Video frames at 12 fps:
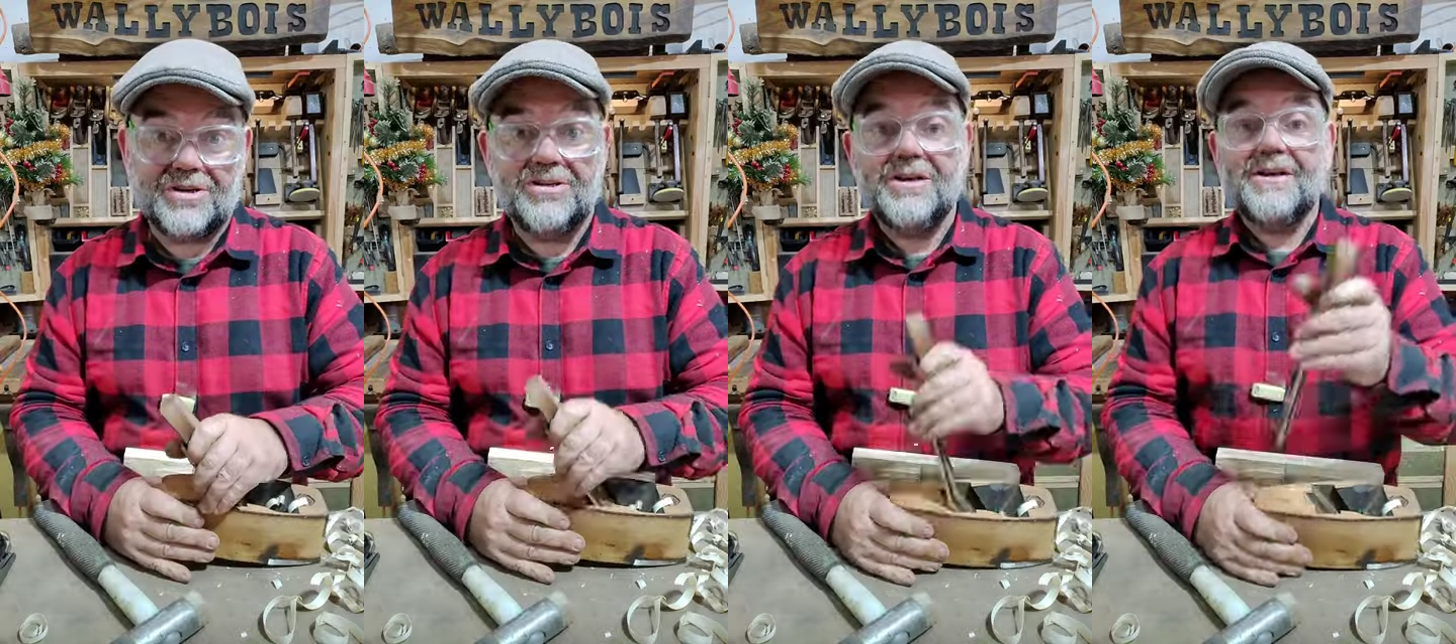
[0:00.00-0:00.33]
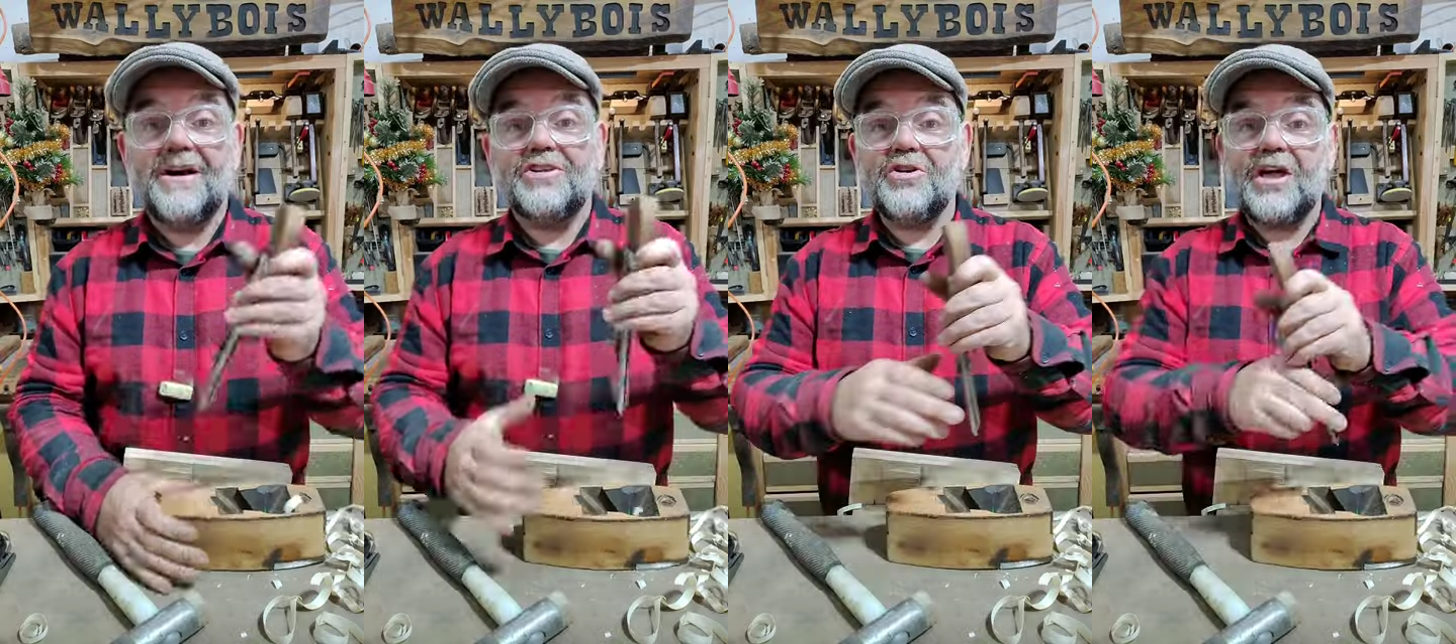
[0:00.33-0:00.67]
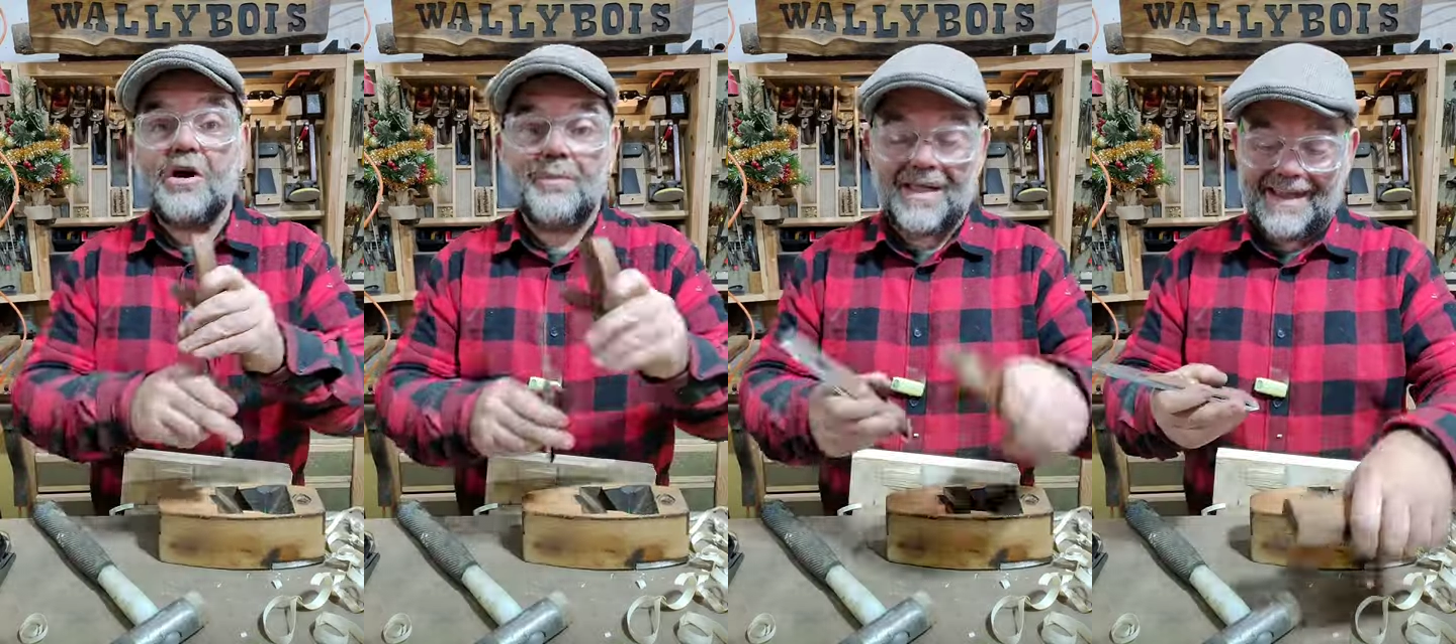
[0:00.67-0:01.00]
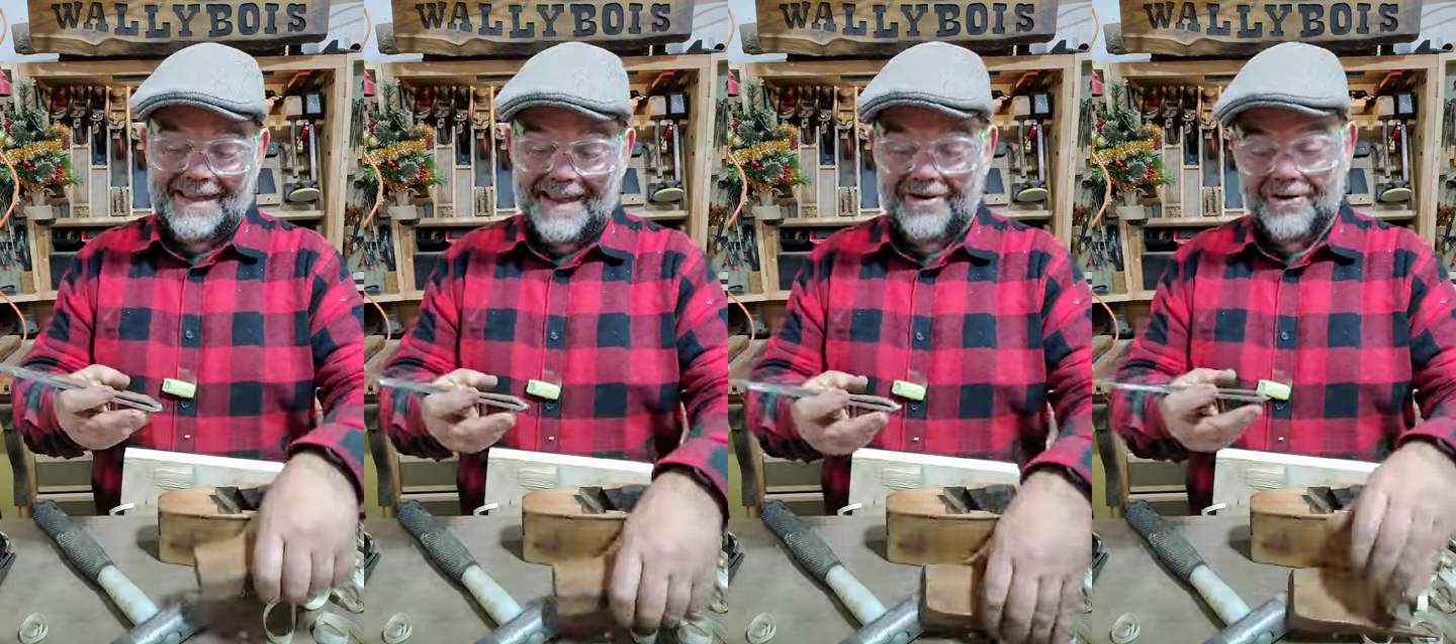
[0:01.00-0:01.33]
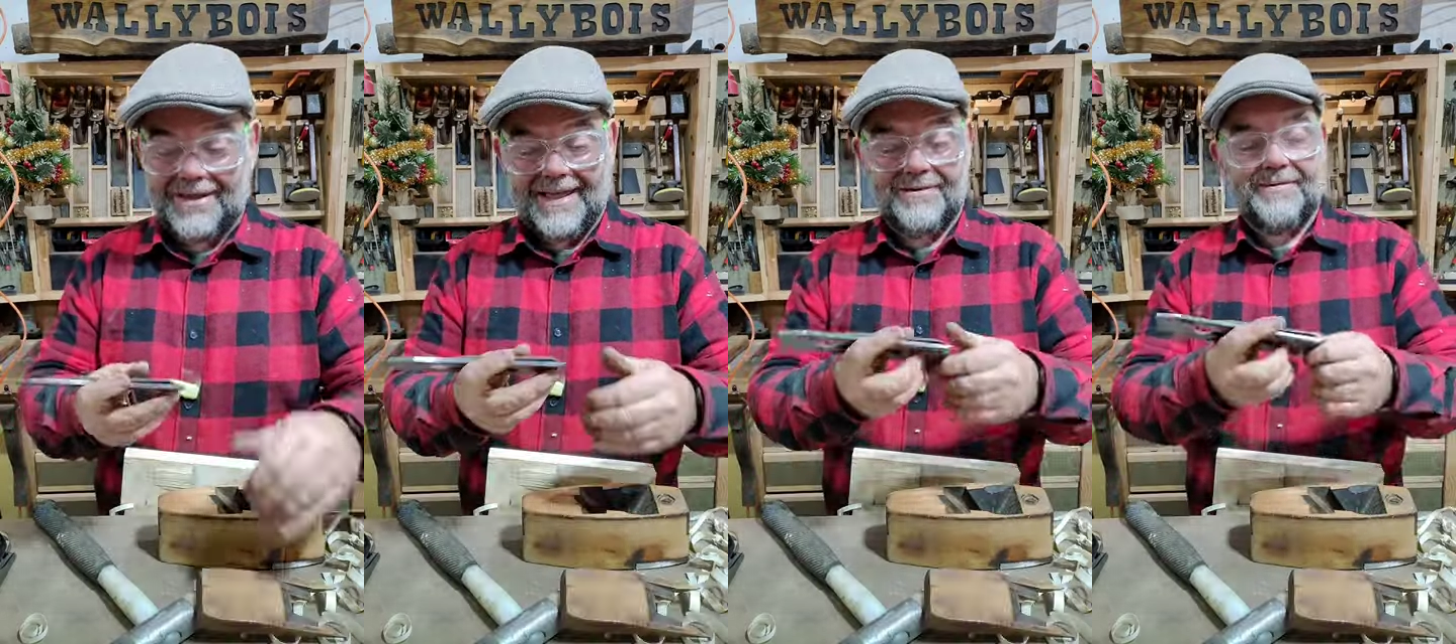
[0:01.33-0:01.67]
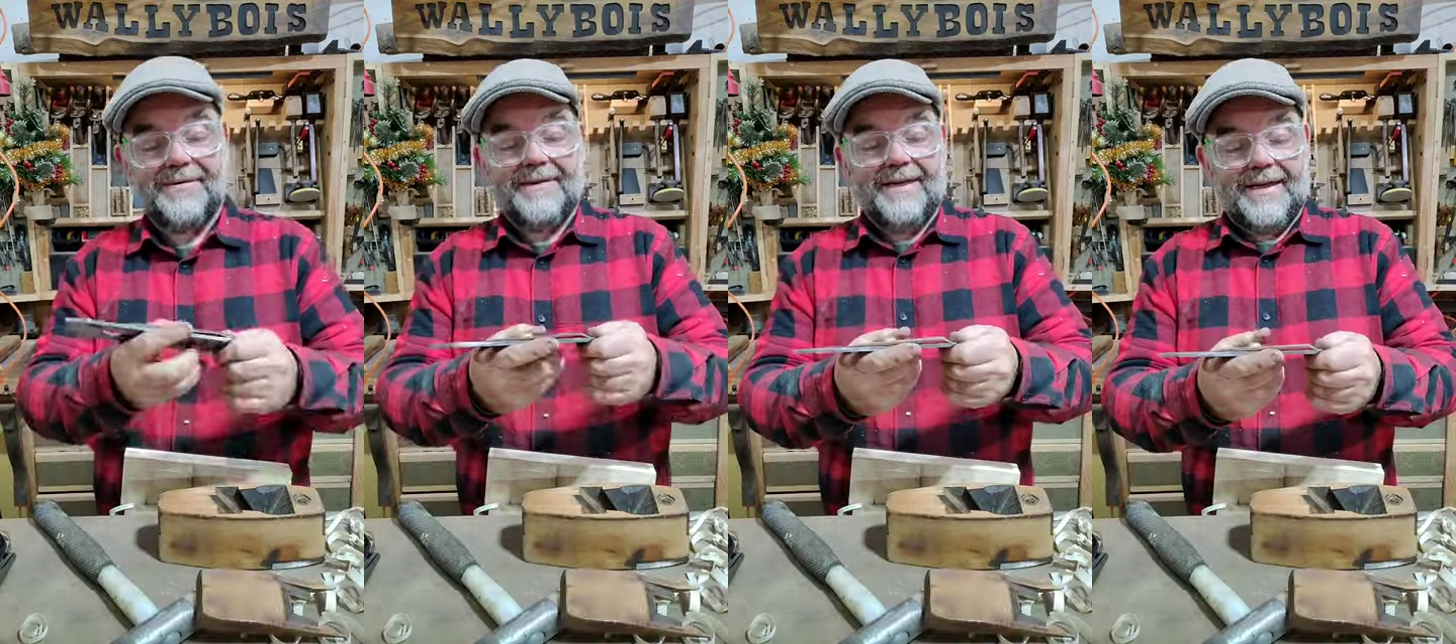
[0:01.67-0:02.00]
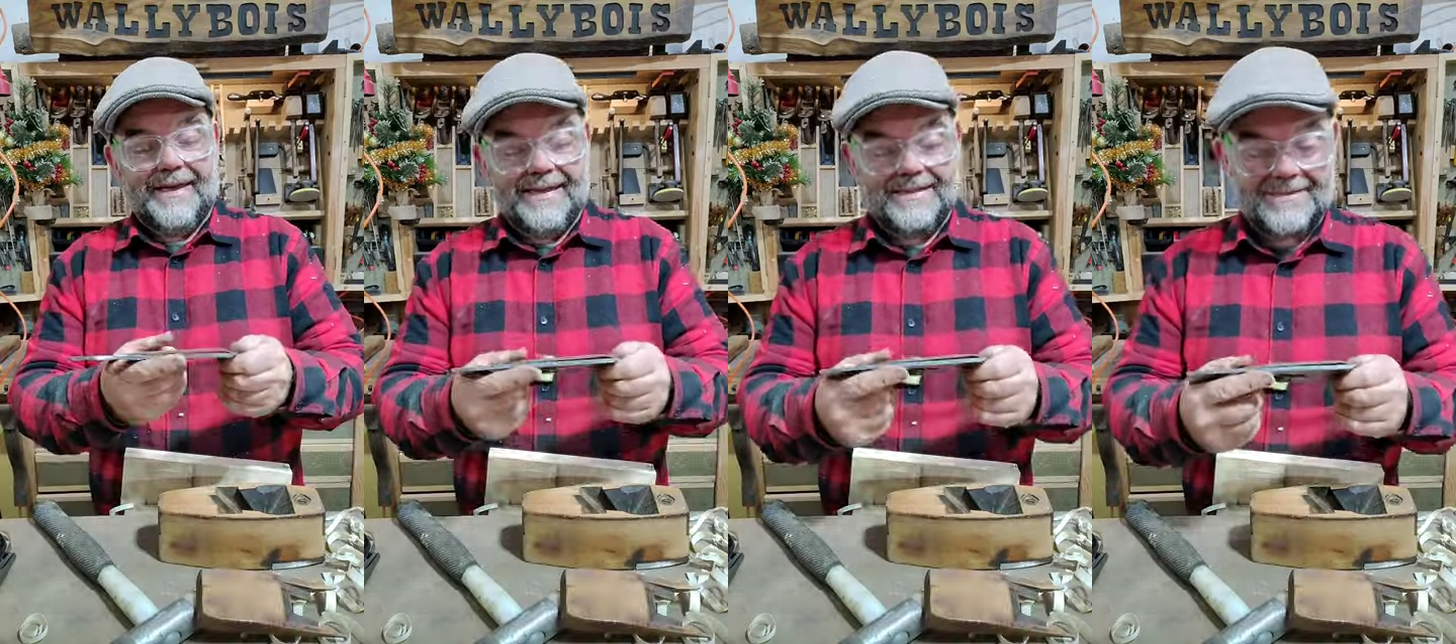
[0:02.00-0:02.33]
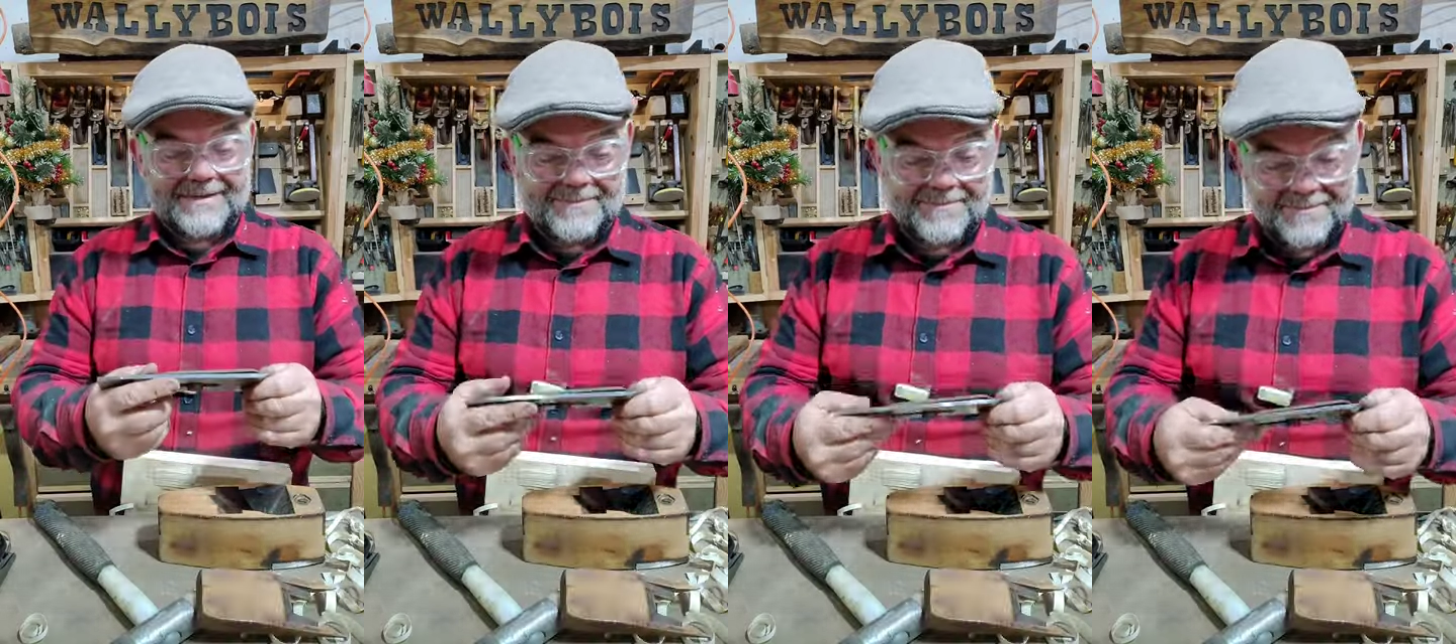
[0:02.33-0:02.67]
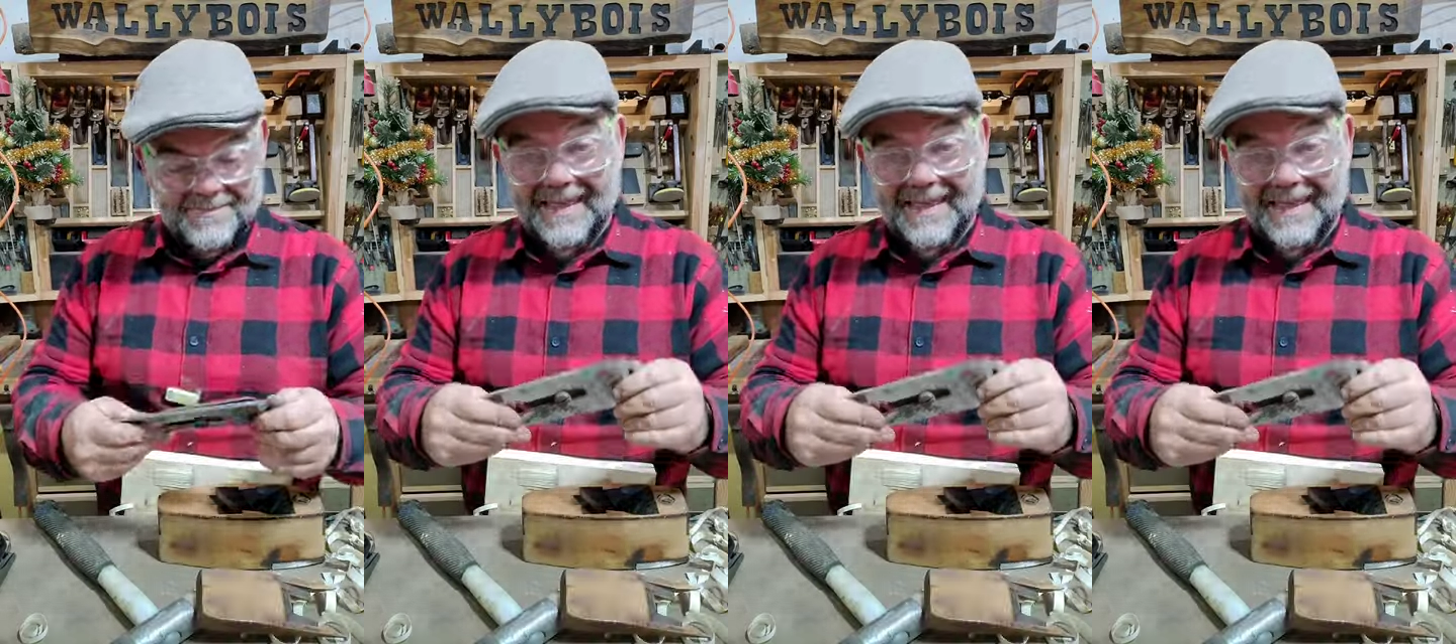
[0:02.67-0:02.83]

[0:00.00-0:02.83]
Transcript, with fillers: So I took the old plane now I know and um,